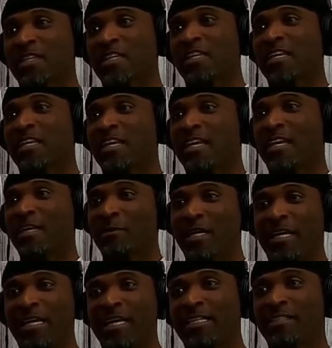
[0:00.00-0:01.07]
Yeah. My
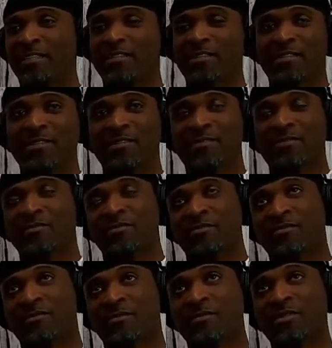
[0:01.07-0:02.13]
ex,
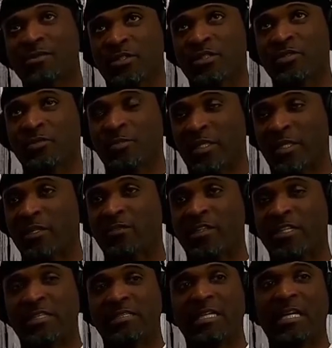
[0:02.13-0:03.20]
I mean, she was my
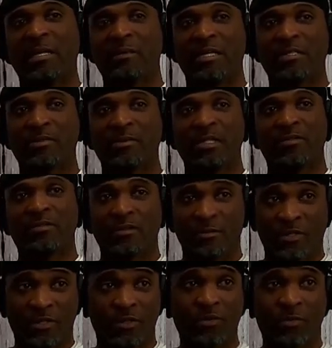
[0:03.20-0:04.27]
girlfriend at the time, my ex-wife,
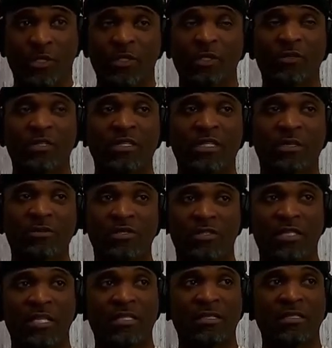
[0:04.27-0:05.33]
she was my girlfriend at the time. She
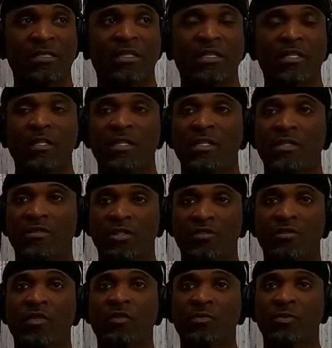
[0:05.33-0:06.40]
says, she
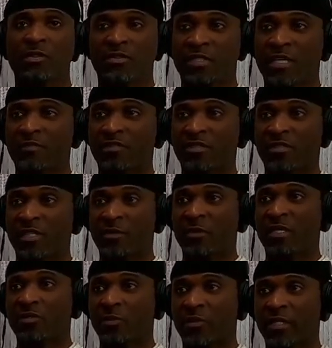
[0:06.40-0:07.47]
drove up to CFCC where I
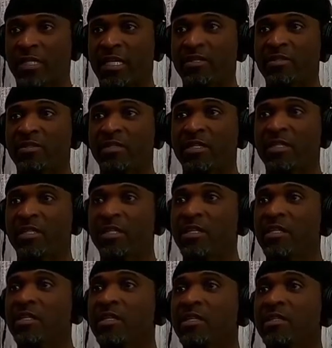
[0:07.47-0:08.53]
was working out and said,
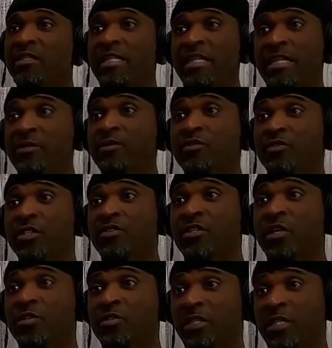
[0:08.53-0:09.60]
the Eagles just
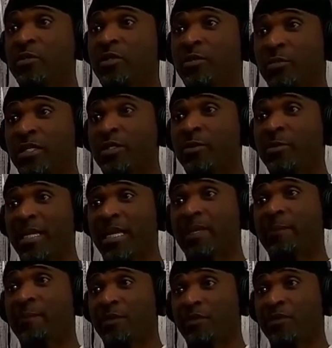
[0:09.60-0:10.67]
call you. They want to bring you back
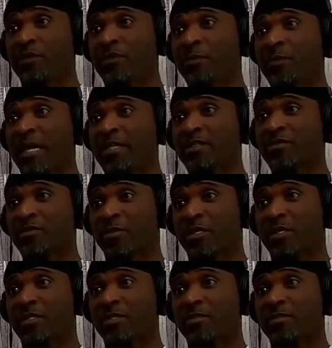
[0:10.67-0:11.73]
and put you on the practice
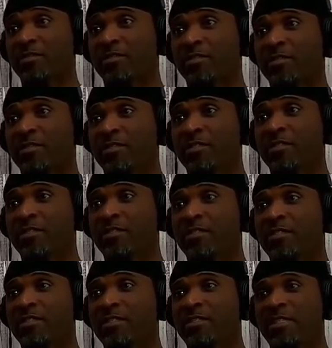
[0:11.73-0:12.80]
squad.
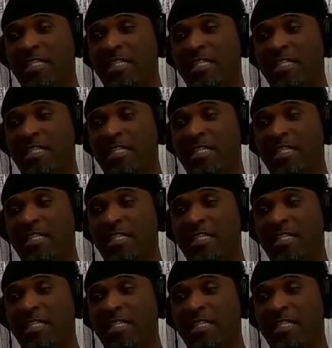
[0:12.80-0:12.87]
And